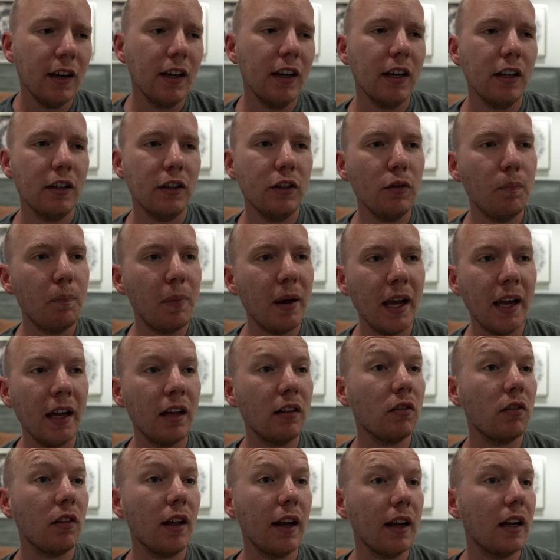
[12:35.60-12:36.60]
you pay
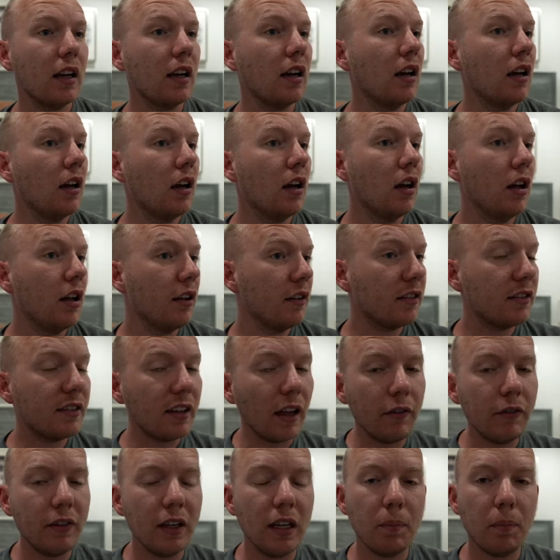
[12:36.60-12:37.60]

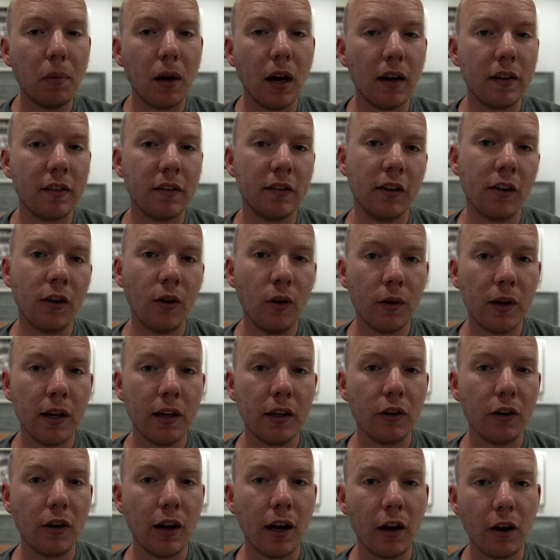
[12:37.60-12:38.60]
$70 to go get
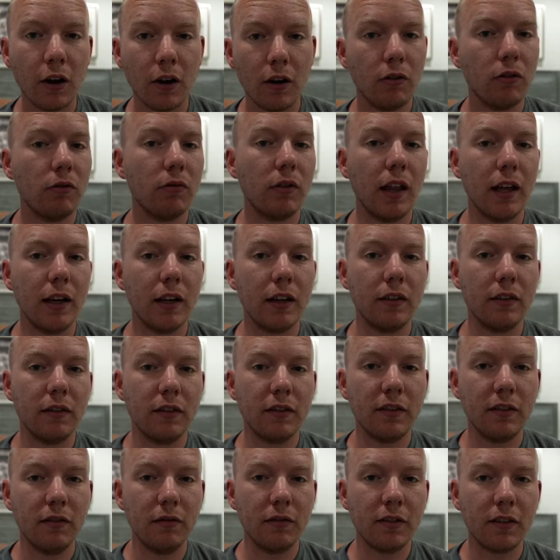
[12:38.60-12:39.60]
your hair
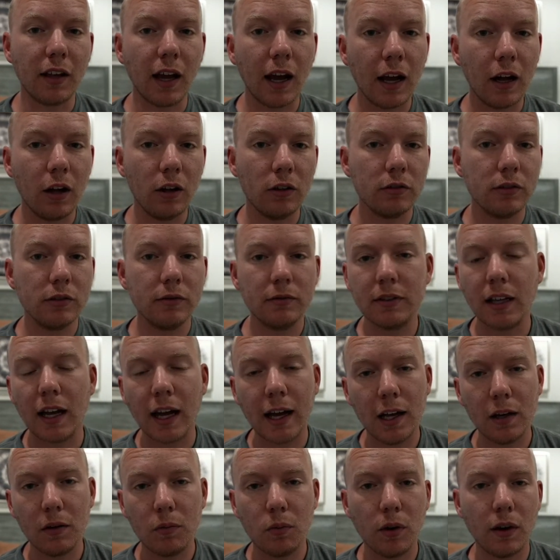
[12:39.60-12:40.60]
styled,
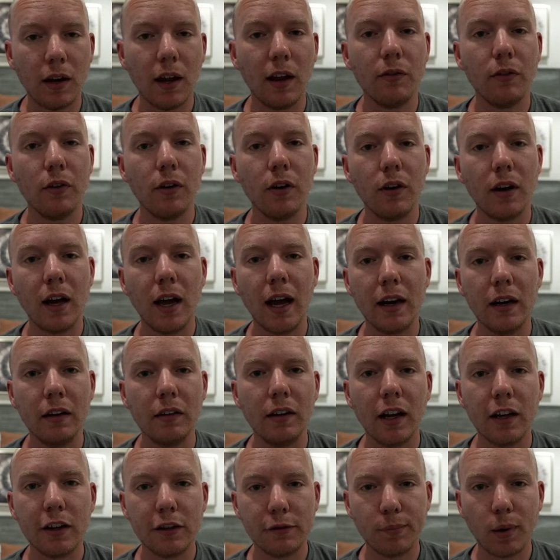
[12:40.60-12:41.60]
dyed, whatever, at a
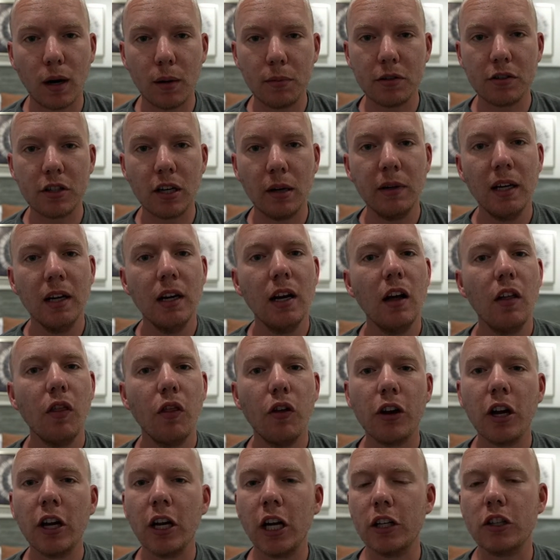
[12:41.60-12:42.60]
nice barbershop. They're
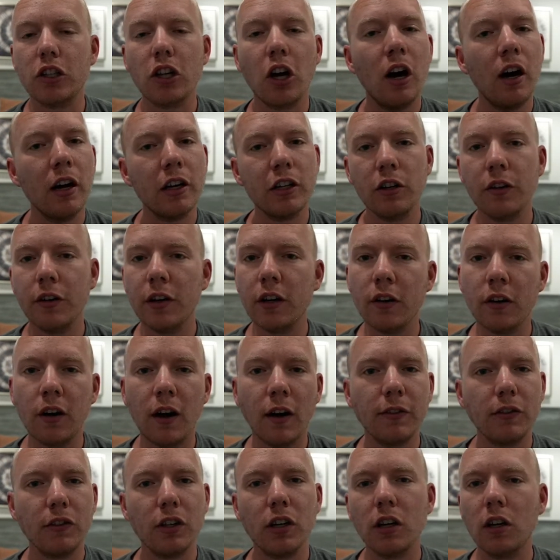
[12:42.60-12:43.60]
gonna talk your ear
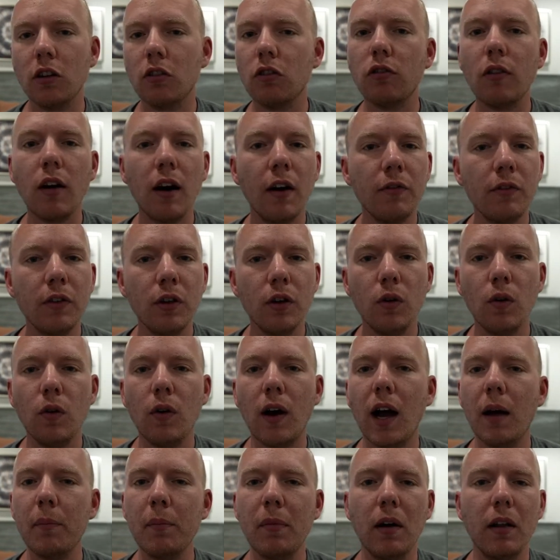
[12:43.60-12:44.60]
off. They're gonna love you.
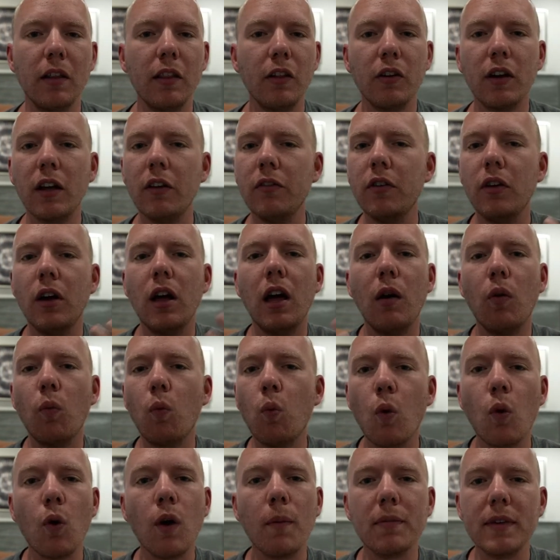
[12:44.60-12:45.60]
They'll give you a
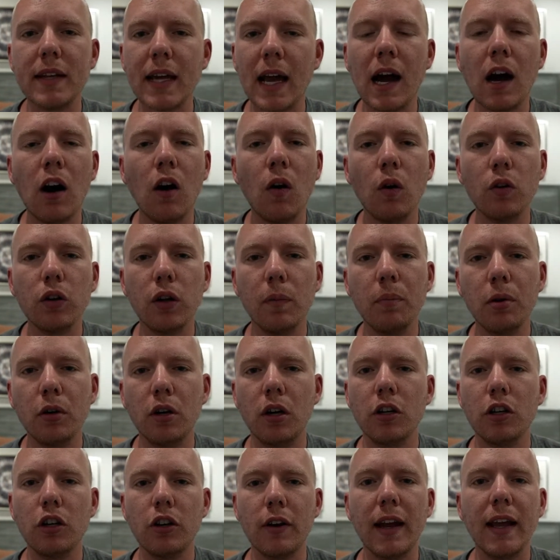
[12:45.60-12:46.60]
warm towel to put
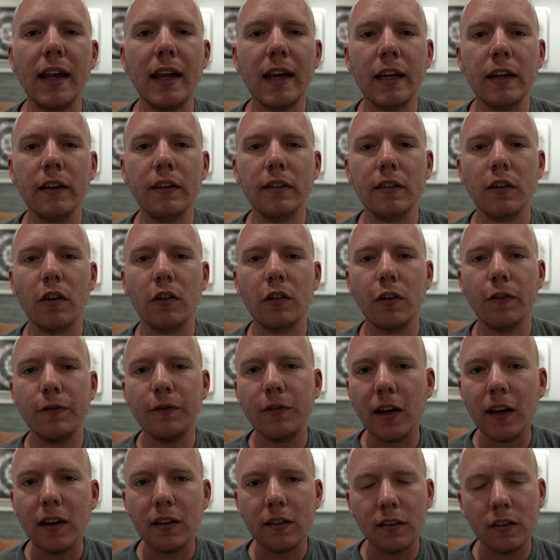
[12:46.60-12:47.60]
on your hands and on your
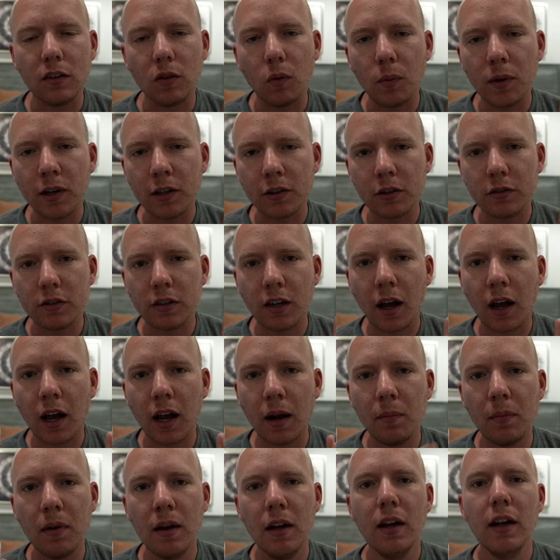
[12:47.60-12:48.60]
face in the
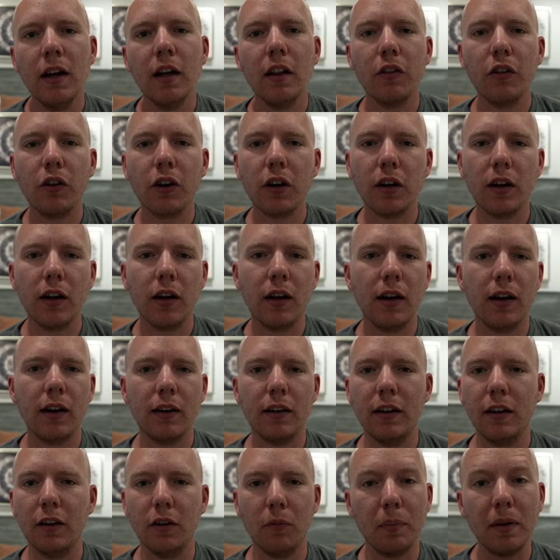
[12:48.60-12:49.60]
wintertime. And
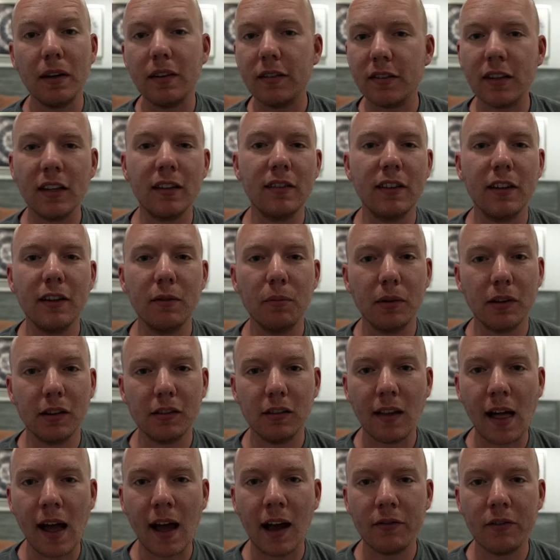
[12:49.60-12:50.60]
it'll be scented with
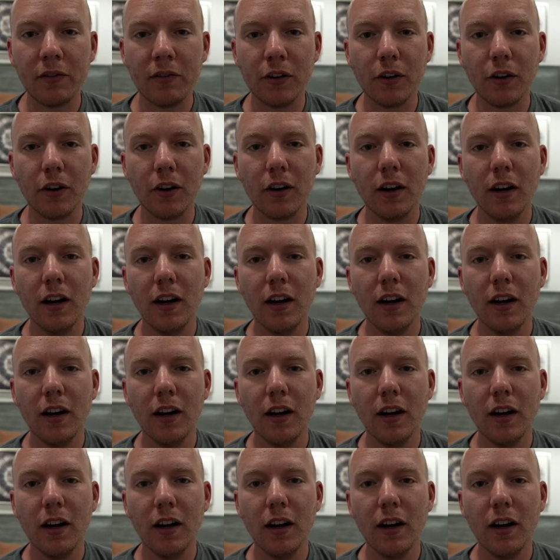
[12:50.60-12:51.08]
lavender.